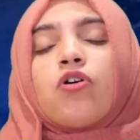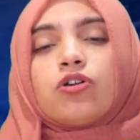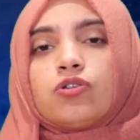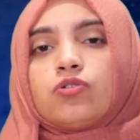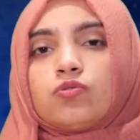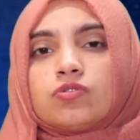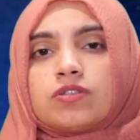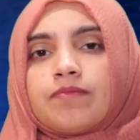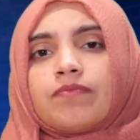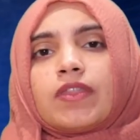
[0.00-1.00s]
For
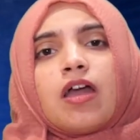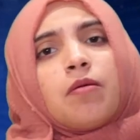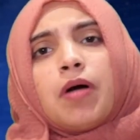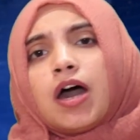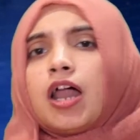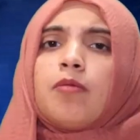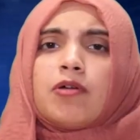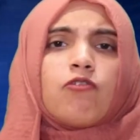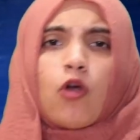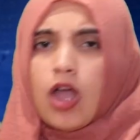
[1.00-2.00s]
visualization,
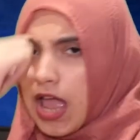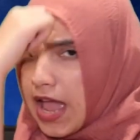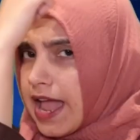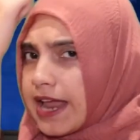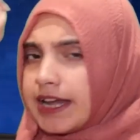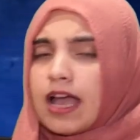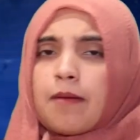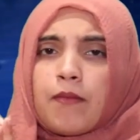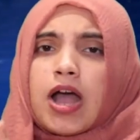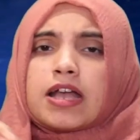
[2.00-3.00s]
it's the
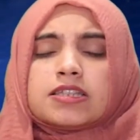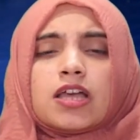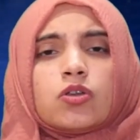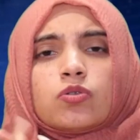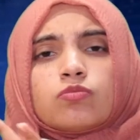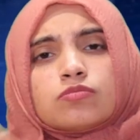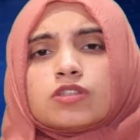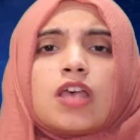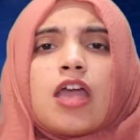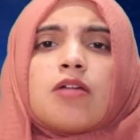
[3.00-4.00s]
same outdoor
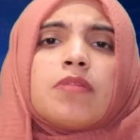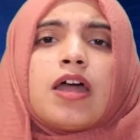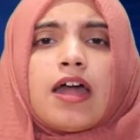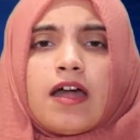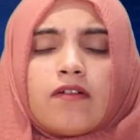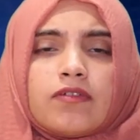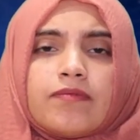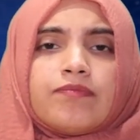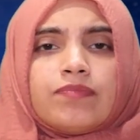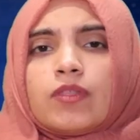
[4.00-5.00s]
cot kept in
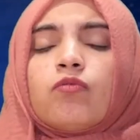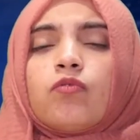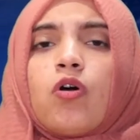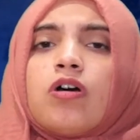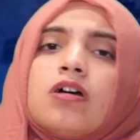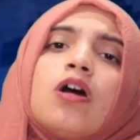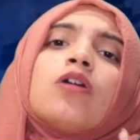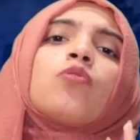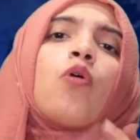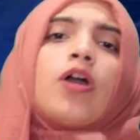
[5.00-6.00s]
houses in rural
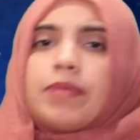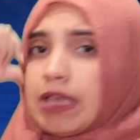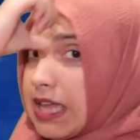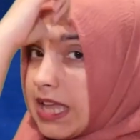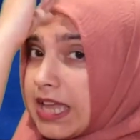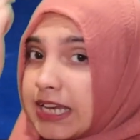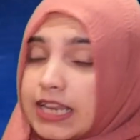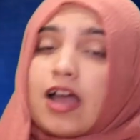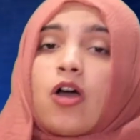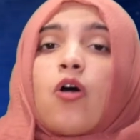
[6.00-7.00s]
India for
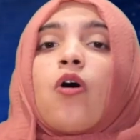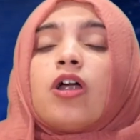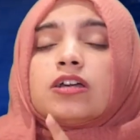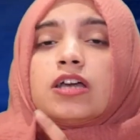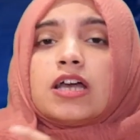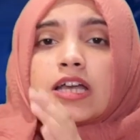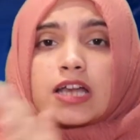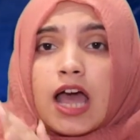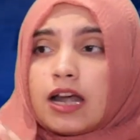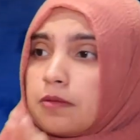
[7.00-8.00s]
guests in the courtyard,
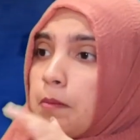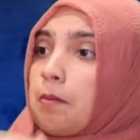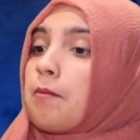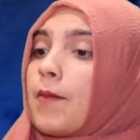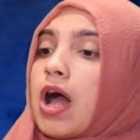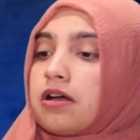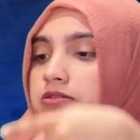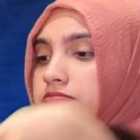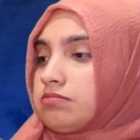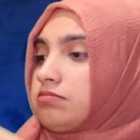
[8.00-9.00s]
or the
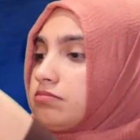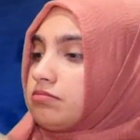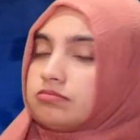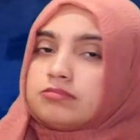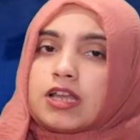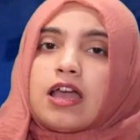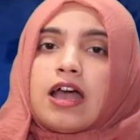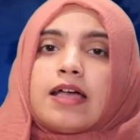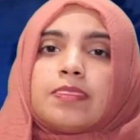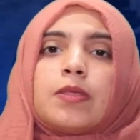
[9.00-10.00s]
same cots
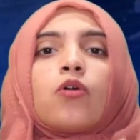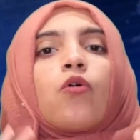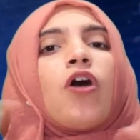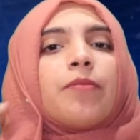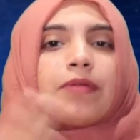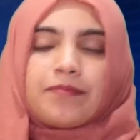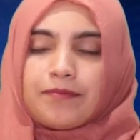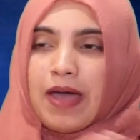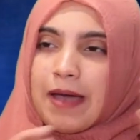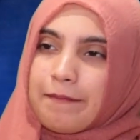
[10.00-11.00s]
used as seating
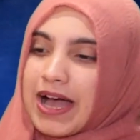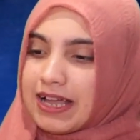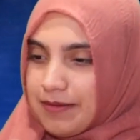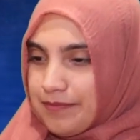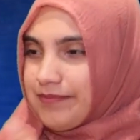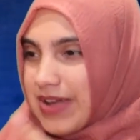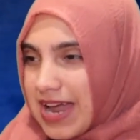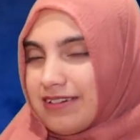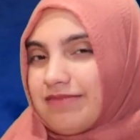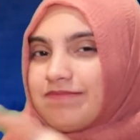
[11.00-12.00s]
for dhabas
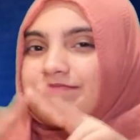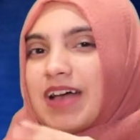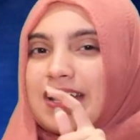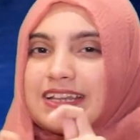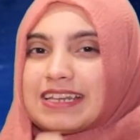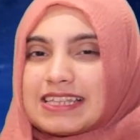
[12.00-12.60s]
in North India.